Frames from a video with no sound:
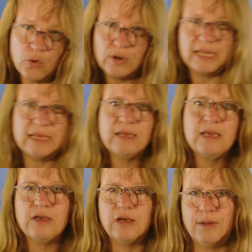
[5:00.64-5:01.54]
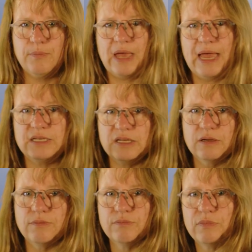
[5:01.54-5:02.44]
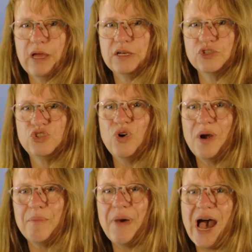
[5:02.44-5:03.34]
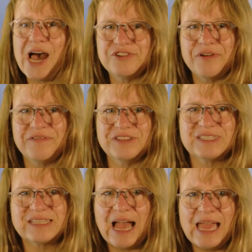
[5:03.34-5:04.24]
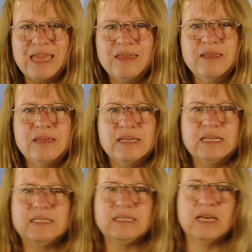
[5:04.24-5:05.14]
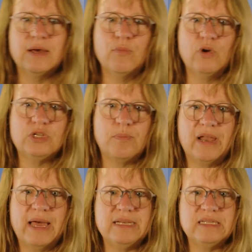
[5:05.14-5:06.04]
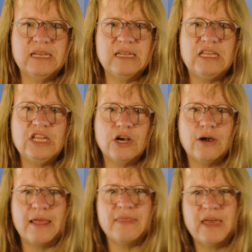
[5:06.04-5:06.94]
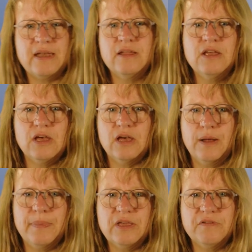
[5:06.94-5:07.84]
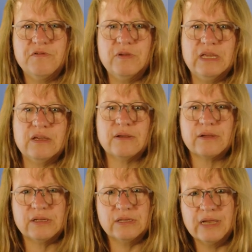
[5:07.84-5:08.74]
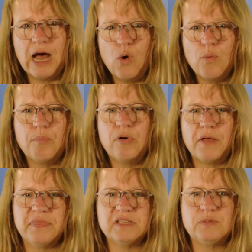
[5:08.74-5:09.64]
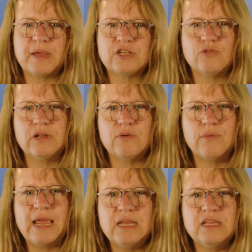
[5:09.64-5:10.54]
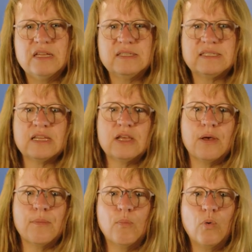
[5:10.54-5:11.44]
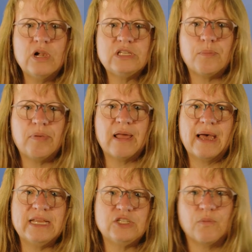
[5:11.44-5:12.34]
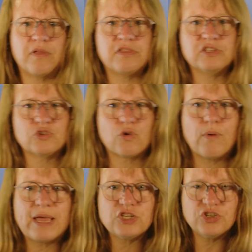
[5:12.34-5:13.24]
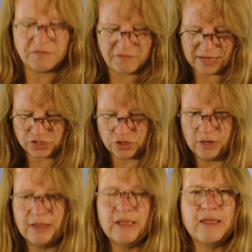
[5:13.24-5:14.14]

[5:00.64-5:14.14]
only at a certain part of the sky is multiplied in here. And then if we now plot the spectral irradiance multiplied with this correction factor,